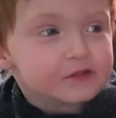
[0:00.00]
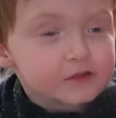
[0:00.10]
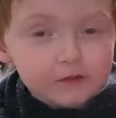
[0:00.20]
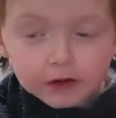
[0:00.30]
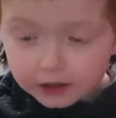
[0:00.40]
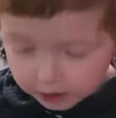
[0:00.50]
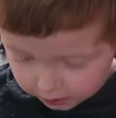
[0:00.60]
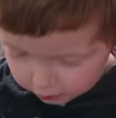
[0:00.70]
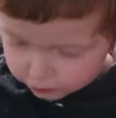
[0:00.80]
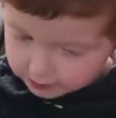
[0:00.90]
Okay.
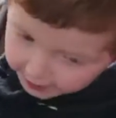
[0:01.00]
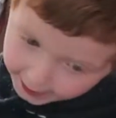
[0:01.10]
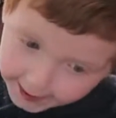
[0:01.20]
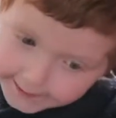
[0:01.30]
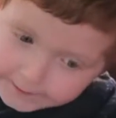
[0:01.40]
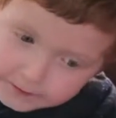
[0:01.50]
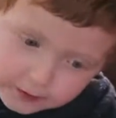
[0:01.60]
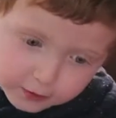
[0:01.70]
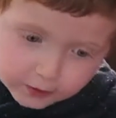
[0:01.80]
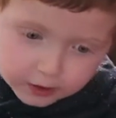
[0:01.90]
Quite a long time.